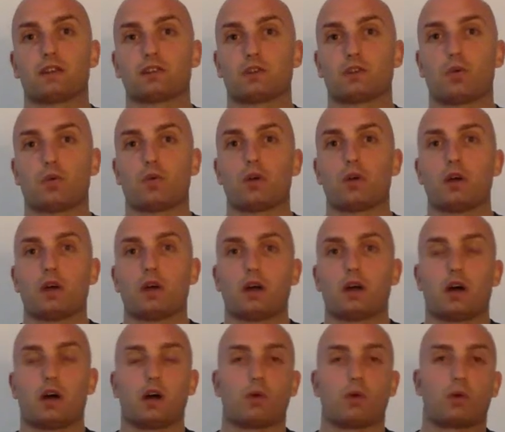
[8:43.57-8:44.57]
So
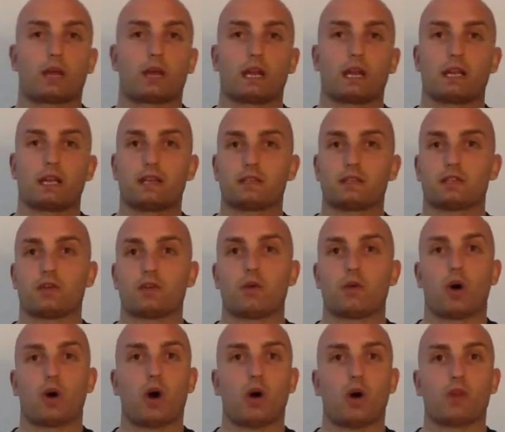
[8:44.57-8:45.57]
we're getting
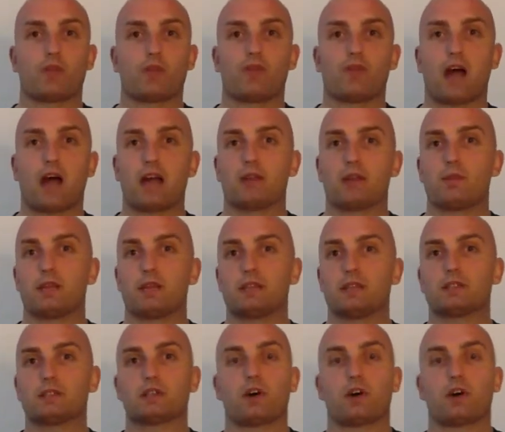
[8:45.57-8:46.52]
into all the vitamins,